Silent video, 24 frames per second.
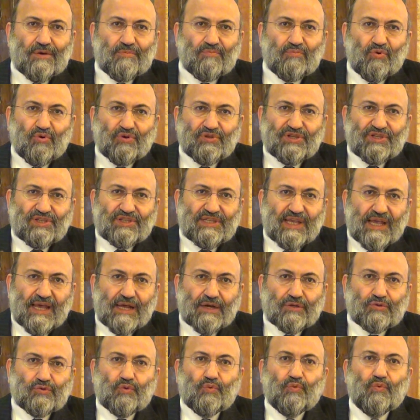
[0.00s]
Put it
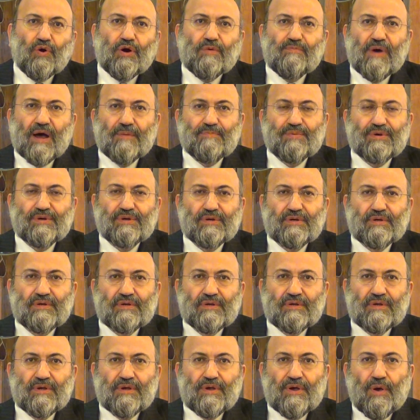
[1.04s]
there to warm up.
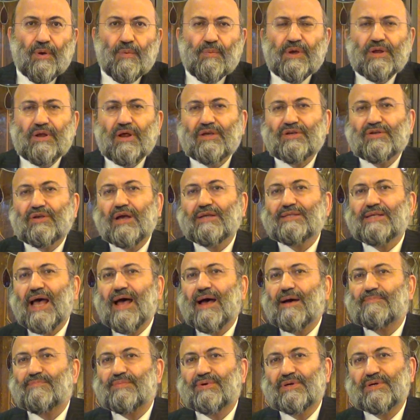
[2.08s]
When I got
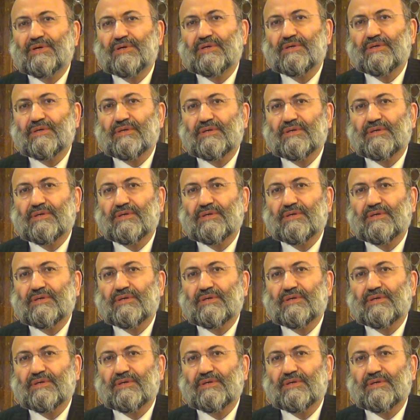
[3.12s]
up,